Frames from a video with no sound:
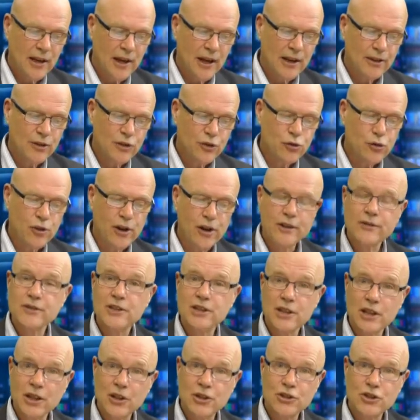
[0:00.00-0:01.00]
and
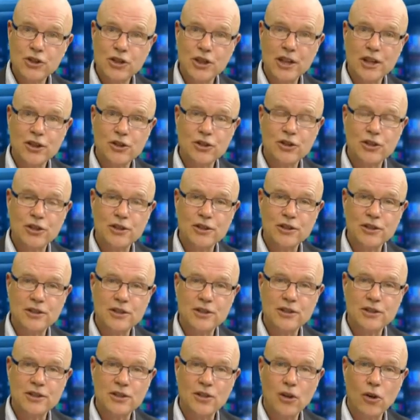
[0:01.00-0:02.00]
drives
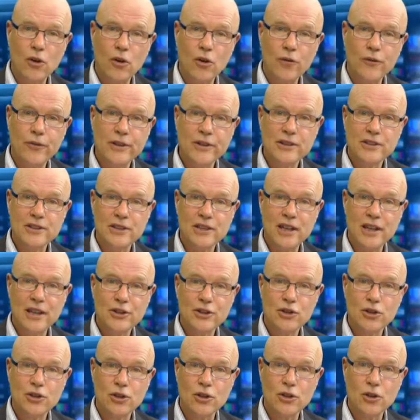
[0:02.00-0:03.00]
negotiations of
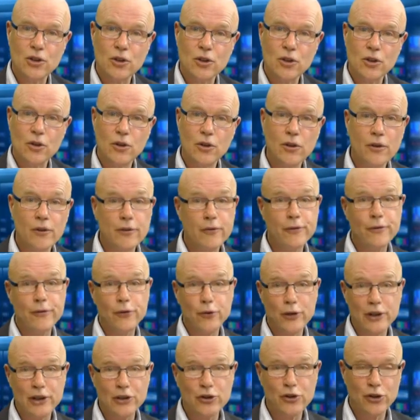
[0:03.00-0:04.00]
international
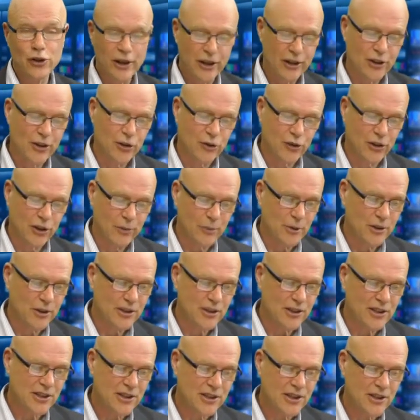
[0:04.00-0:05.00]
free trade
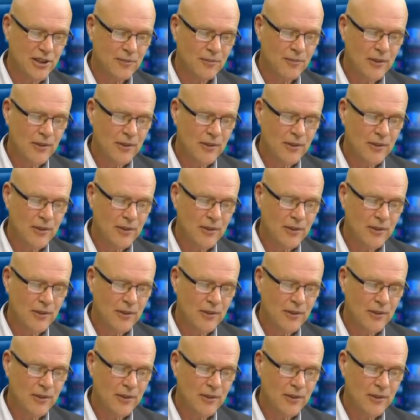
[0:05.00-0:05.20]
agreements.